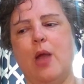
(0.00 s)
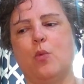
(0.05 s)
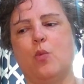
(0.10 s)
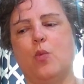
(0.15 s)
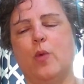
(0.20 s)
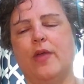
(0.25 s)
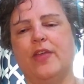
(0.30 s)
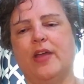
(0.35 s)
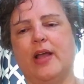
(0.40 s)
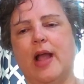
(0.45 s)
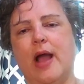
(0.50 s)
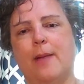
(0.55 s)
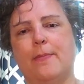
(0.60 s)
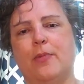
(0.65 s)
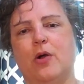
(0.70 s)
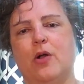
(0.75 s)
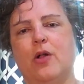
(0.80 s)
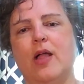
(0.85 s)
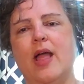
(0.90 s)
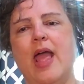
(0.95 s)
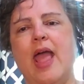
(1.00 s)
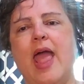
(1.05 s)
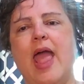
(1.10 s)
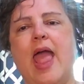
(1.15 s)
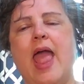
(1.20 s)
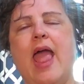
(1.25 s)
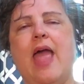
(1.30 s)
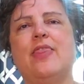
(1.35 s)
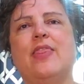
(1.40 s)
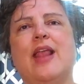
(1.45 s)
with a couple.
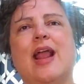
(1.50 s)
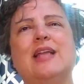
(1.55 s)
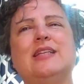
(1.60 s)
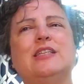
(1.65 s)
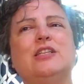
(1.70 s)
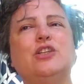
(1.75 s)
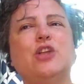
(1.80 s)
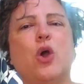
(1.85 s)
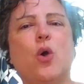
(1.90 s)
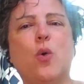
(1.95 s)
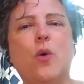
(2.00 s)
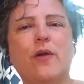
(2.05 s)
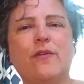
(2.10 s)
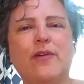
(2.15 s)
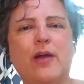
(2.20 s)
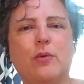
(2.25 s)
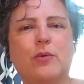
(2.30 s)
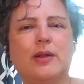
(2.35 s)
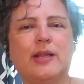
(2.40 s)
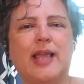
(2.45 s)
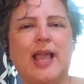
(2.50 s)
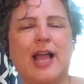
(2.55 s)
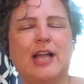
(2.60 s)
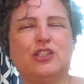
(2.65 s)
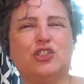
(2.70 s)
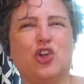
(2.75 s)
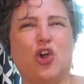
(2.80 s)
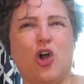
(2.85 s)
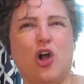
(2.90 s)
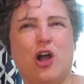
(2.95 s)
And then I didn't know if I would
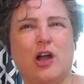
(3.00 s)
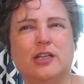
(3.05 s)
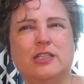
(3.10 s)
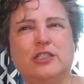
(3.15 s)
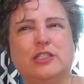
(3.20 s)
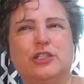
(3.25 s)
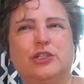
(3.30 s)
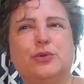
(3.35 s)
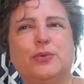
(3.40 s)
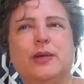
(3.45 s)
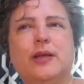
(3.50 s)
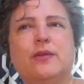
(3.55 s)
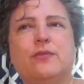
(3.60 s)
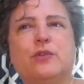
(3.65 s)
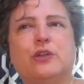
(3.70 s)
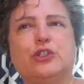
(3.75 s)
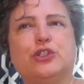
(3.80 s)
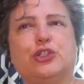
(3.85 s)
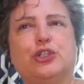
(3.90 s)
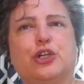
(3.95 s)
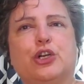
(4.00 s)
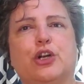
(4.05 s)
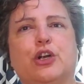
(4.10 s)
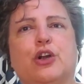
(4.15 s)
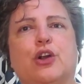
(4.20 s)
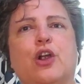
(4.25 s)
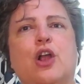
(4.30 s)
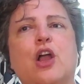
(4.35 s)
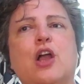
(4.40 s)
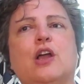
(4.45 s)
catch on to it for
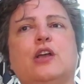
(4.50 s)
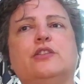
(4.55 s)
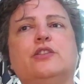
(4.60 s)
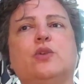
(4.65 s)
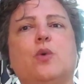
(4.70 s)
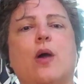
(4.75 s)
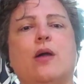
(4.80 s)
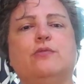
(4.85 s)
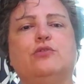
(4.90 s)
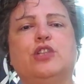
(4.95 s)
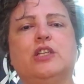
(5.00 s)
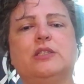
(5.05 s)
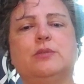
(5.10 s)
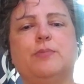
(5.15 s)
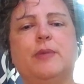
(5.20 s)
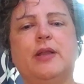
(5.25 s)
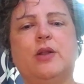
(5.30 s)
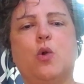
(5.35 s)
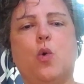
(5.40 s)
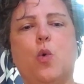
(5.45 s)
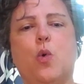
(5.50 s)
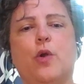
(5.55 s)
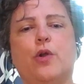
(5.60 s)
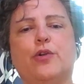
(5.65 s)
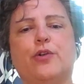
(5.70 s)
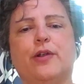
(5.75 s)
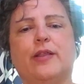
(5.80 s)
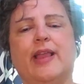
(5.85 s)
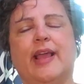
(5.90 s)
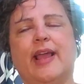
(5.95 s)
sure. So I've just been
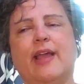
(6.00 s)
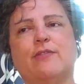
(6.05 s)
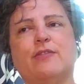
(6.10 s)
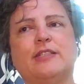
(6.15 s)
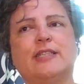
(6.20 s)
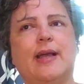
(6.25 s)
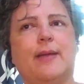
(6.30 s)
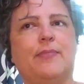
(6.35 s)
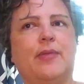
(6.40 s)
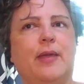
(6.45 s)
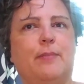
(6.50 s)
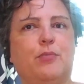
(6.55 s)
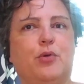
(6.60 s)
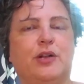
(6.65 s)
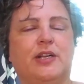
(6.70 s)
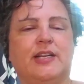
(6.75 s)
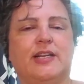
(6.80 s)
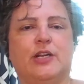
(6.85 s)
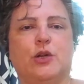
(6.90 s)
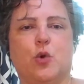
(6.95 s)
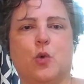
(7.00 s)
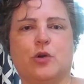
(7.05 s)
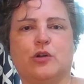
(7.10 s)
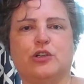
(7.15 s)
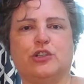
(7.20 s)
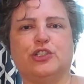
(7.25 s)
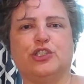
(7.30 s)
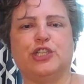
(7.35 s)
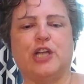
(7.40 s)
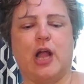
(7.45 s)
ordered, like every time they put in an
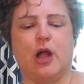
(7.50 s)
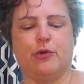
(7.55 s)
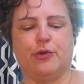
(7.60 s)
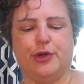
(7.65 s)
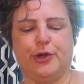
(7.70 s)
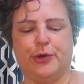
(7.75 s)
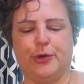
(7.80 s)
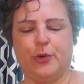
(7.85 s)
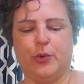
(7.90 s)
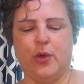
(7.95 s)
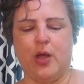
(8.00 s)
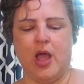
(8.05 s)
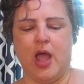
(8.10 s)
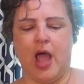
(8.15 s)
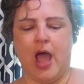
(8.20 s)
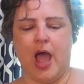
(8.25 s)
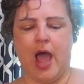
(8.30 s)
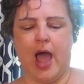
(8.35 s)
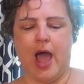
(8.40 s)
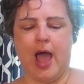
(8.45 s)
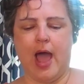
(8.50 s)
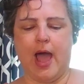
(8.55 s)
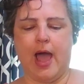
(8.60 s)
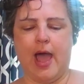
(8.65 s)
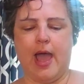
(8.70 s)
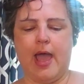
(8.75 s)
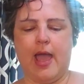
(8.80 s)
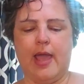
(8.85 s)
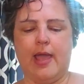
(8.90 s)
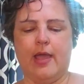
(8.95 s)
order ChiaoGoo,
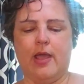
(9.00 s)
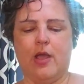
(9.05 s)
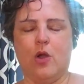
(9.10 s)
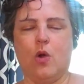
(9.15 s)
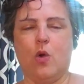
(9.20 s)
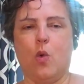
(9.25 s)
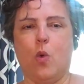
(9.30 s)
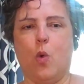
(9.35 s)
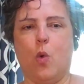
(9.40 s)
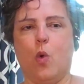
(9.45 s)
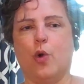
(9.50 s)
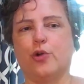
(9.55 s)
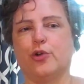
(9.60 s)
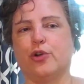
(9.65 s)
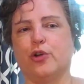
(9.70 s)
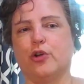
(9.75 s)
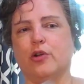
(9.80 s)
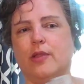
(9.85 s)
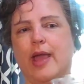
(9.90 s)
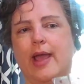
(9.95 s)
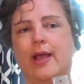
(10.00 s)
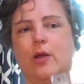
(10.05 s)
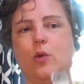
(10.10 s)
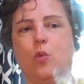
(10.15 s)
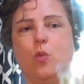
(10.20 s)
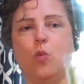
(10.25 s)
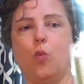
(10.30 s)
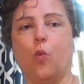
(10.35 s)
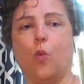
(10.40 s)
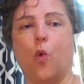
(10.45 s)
I order like
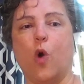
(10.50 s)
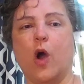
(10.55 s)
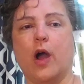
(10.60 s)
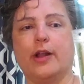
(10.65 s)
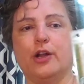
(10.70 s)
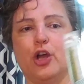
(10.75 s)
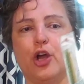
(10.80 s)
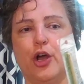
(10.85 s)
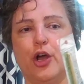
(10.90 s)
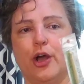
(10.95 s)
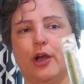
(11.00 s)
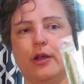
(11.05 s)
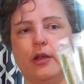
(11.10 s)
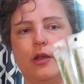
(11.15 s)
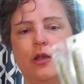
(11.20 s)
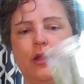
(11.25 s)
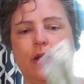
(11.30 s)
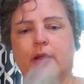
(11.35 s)
one hook.